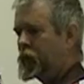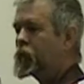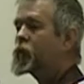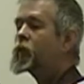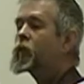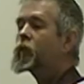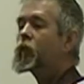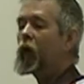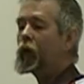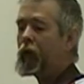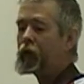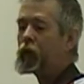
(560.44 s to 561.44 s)

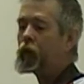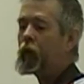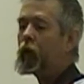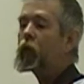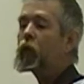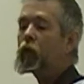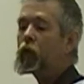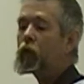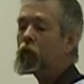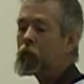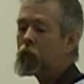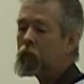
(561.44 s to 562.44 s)

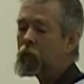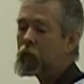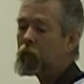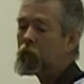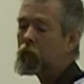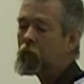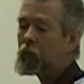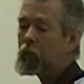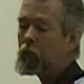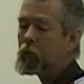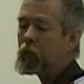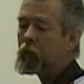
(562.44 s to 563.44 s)

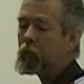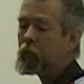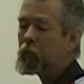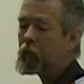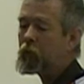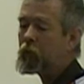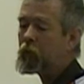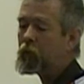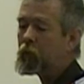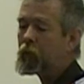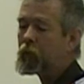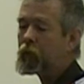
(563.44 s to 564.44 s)

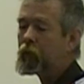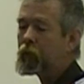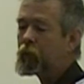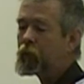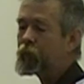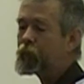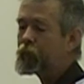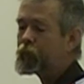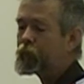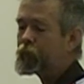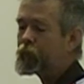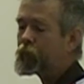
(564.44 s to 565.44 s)

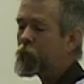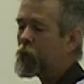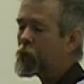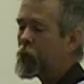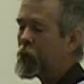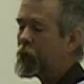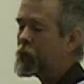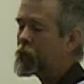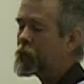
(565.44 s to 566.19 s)
(not speaking)